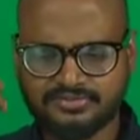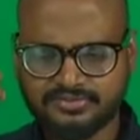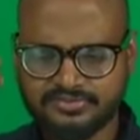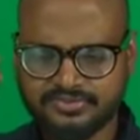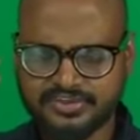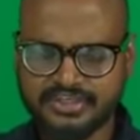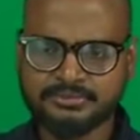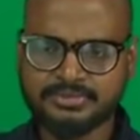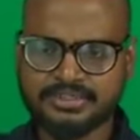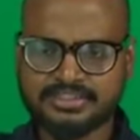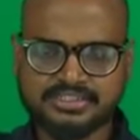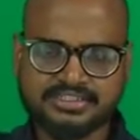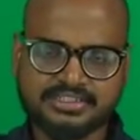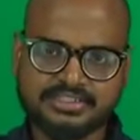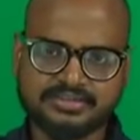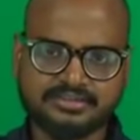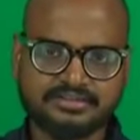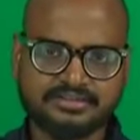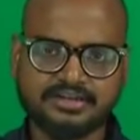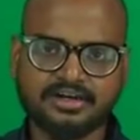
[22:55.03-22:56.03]
way
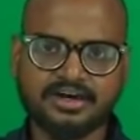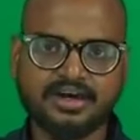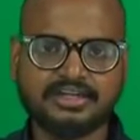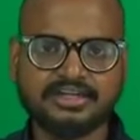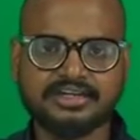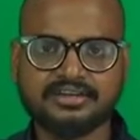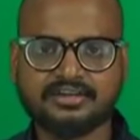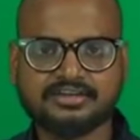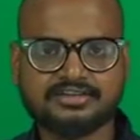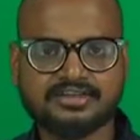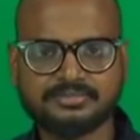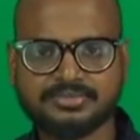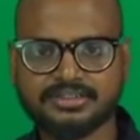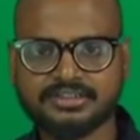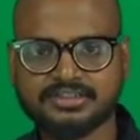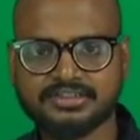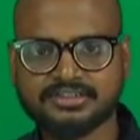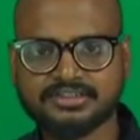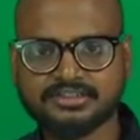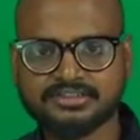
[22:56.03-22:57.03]
much harder or something
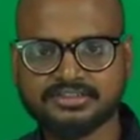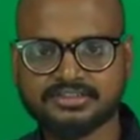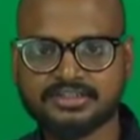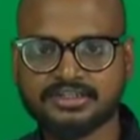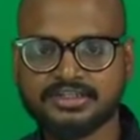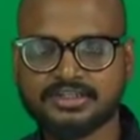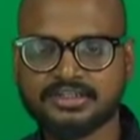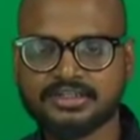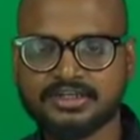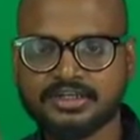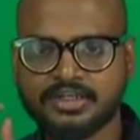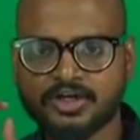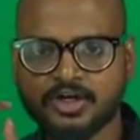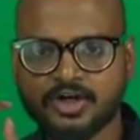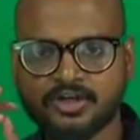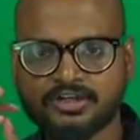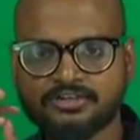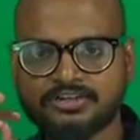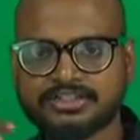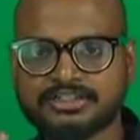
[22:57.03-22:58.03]
like that.
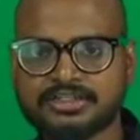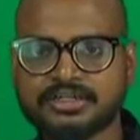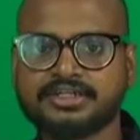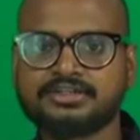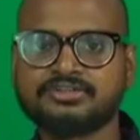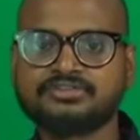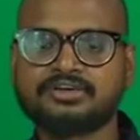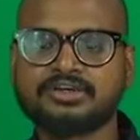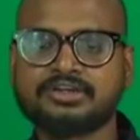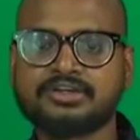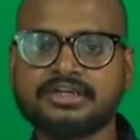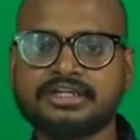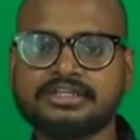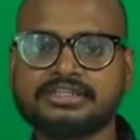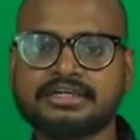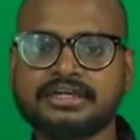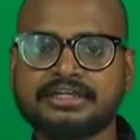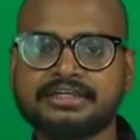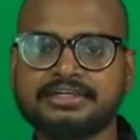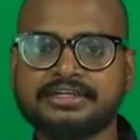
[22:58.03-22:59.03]
Always try to follow
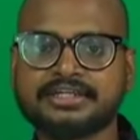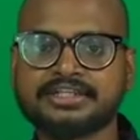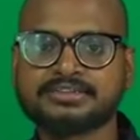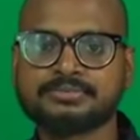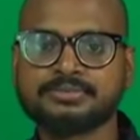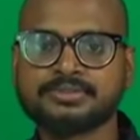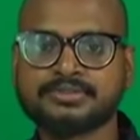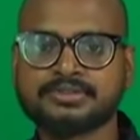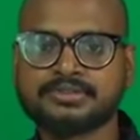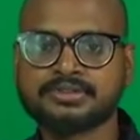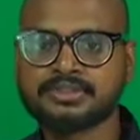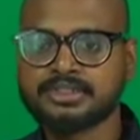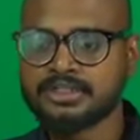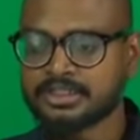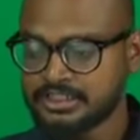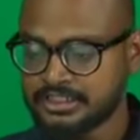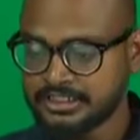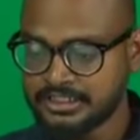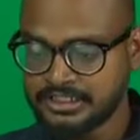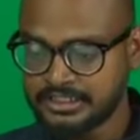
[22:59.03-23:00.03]
NCERT textbook.
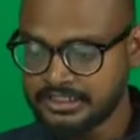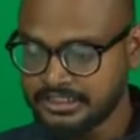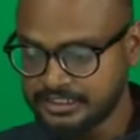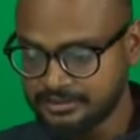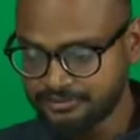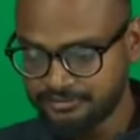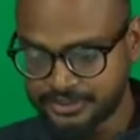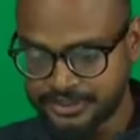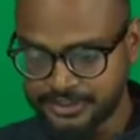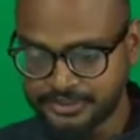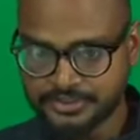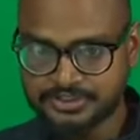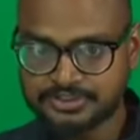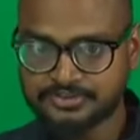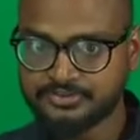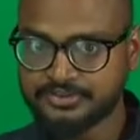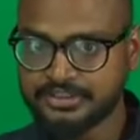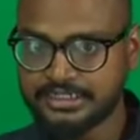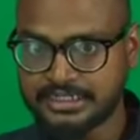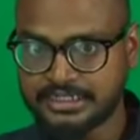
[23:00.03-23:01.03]
In in videos, we